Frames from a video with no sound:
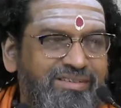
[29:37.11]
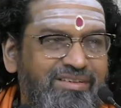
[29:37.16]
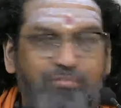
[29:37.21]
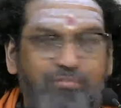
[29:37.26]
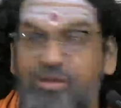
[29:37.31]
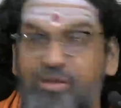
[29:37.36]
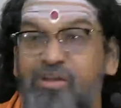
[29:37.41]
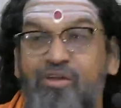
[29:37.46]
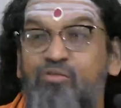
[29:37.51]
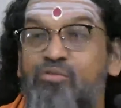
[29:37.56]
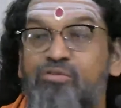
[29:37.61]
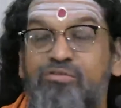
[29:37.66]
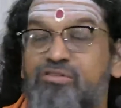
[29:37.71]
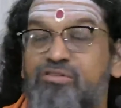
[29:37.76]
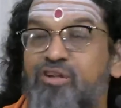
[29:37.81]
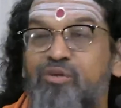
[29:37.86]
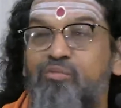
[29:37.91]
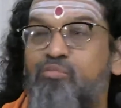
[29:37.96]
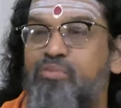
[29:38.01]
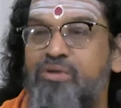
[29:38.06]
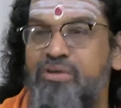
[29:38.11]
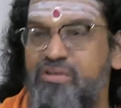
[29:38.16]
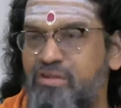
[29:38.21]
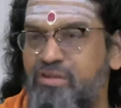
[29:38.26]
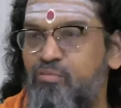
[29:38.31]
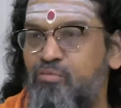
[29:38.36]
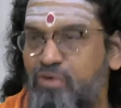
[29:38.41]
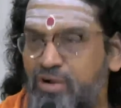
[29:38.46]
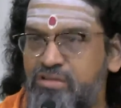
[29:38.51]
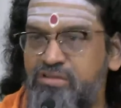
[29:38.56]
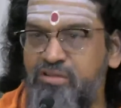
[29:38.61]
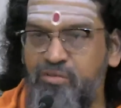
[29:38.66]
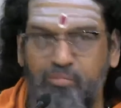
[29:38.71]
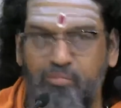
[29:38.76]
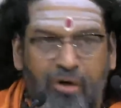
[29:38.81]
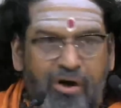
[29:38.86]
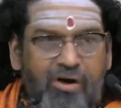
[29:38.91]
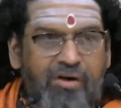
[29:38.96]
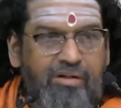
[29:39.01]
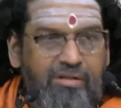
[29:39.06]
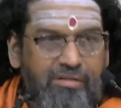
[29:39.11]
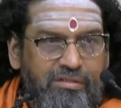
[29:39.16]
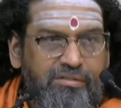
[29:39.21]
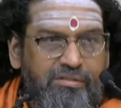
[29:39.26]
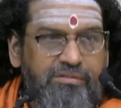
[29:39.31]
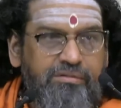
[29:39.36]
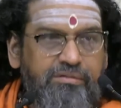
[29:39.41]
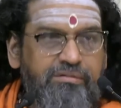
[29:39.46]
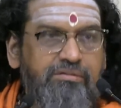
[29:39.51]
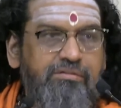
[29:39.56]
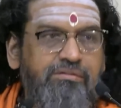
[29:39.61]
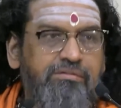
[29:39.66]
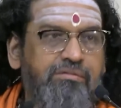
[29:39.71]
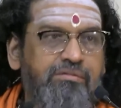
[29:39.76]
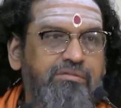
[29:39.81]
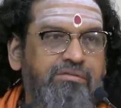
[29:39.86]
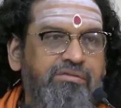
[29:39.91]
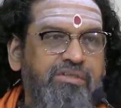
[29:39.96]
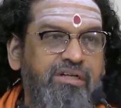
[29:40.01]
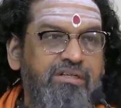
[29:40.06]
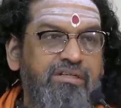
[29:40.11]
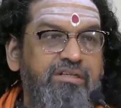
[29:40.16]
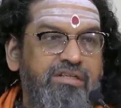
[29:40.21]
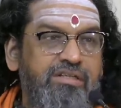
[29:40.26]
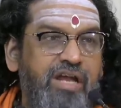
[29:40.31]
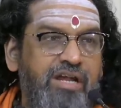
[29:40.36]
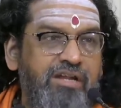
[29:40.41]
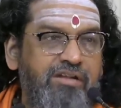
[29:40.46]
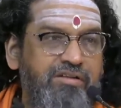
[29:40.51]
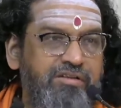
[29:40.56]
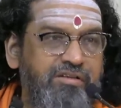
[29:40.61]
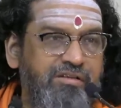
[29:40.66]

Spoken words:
the egoistic person wants importance. That is his diet.